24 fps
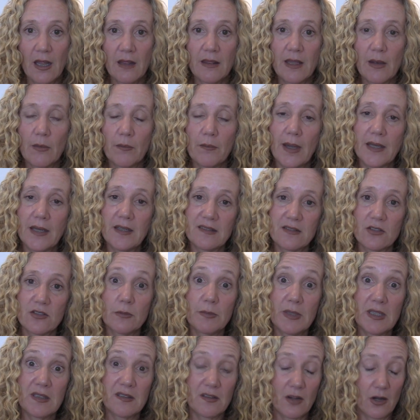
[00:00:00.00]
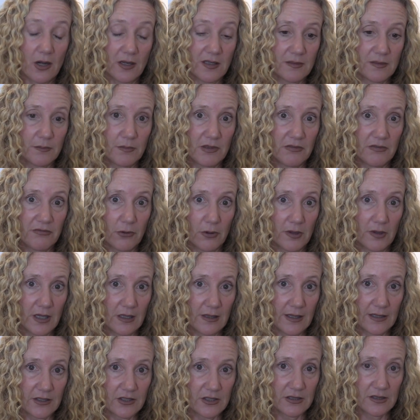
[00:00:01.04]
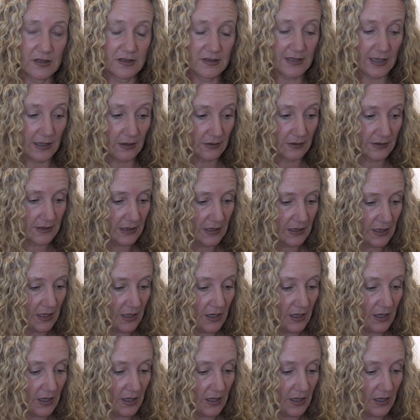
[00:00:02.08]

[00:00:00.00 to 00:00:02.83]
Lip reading: that might still be sought before the election is held.